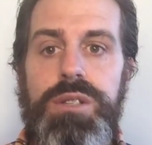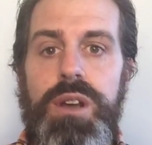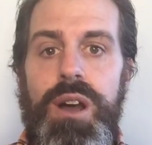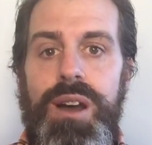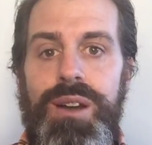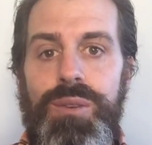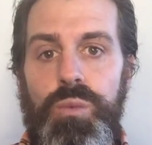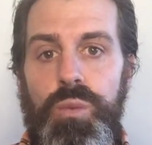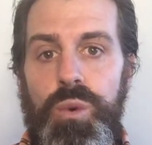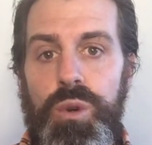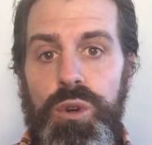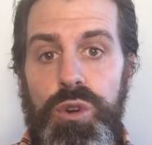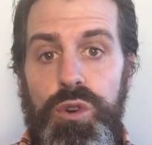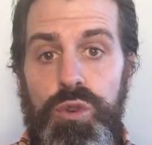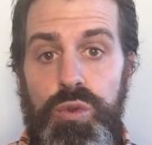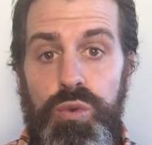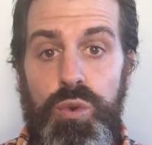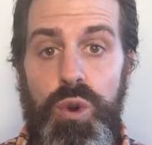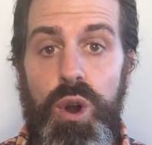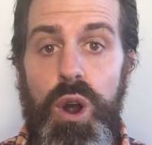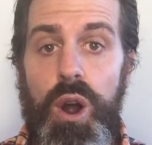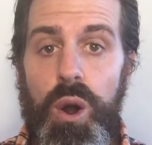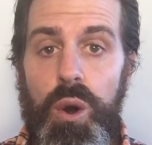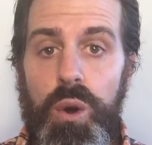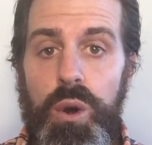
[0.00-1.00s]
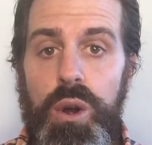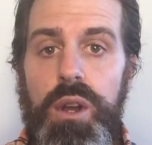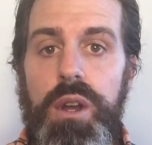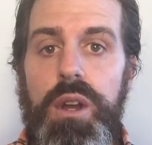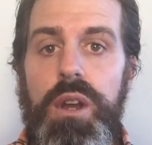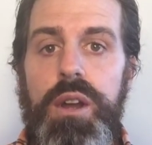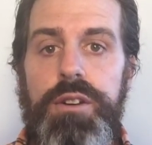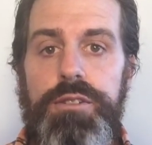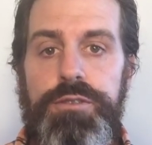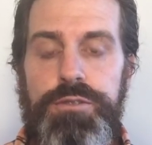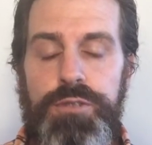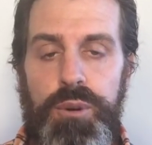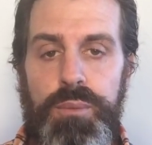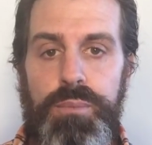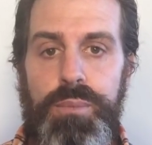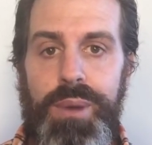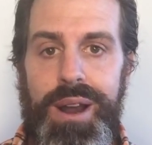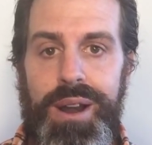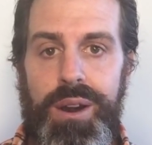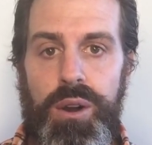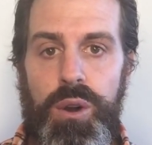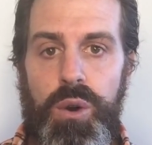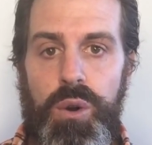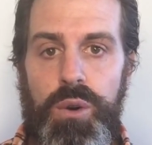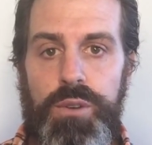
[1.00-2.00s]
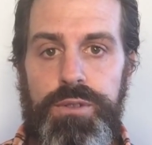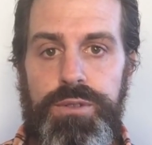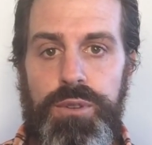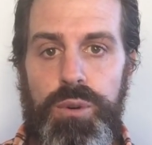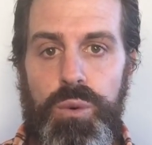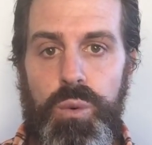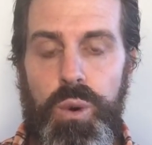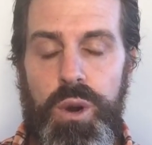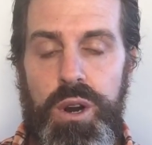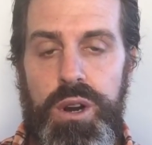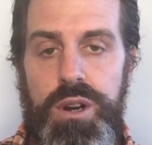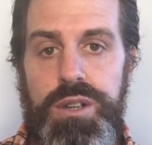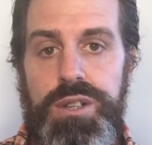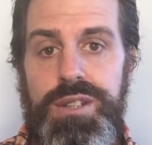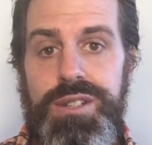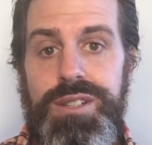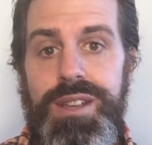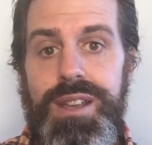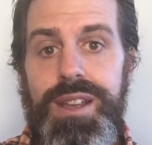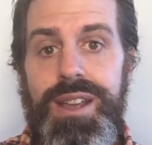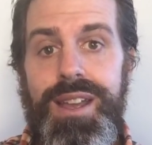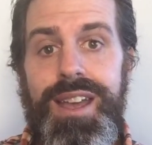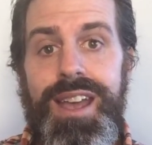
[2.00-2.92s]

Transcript: on will grow, for better or for worse.